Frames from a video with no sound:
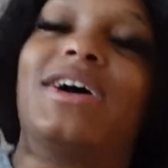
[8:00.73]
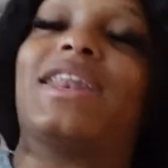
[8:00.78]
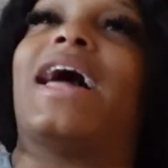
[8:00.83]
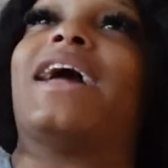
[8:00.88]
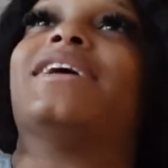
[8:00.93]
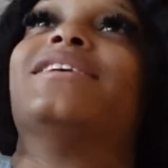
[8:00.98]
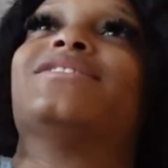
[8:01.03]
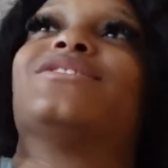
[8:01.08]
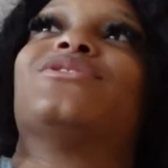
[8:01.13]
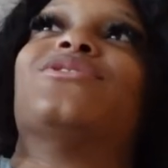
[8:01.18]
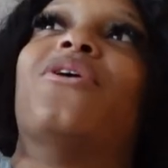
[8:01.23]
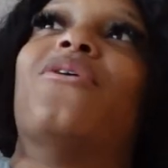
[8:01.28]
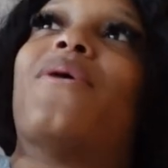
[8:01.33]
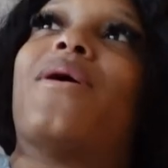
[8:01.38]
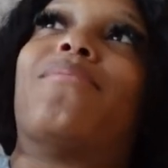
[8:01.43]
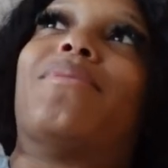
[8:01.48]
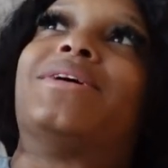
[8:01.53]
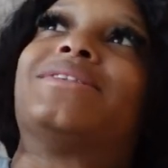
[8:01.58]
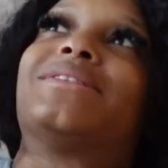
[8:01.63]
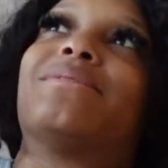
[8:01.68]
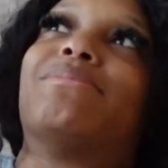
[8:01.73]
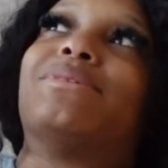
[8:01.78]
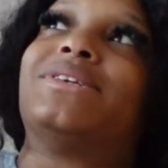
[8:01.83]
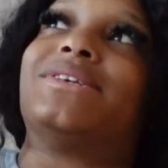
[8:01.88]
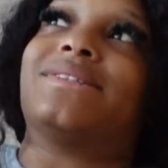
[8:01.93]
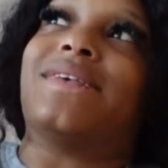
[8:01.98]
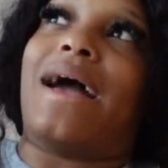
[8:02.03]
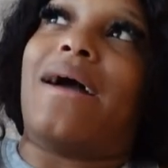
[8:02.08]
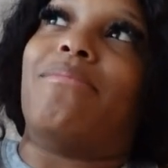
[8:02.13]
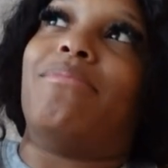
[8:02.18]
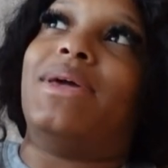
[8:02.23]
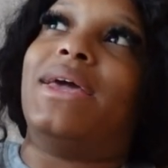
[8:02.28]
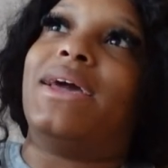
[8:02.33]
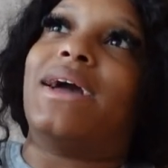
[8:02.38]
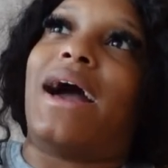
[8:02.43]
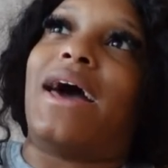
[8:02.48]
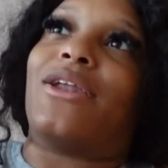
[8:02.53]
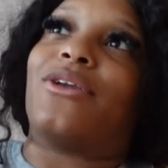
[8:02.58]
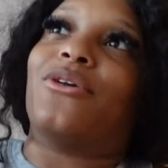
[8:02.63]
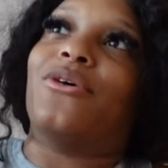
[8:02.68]
Like, there's no way my stomach just got big.
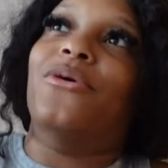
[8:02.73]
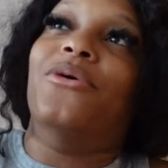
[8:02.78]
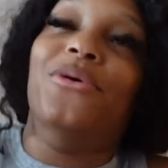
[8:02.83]
I don't know.